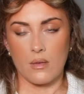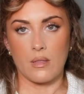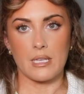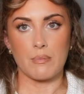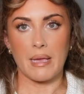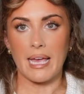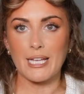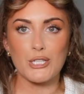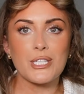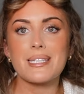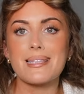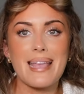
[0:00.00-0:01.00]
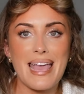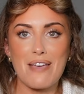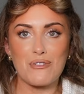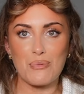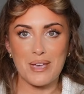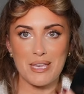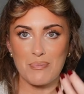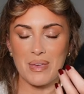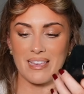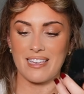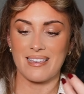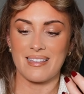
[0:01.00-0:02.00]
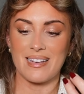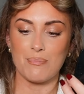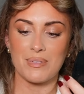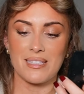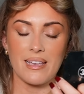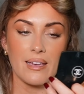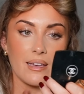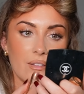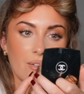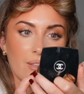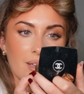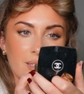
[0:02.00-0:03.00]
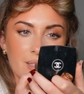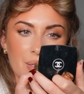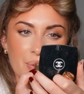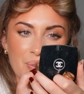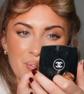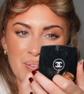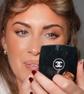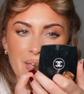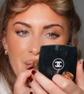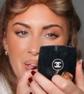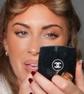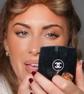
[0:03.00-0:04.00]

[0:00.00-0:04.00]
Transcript: That's pink. I just never wear pink lipstick. I don't think it suits me.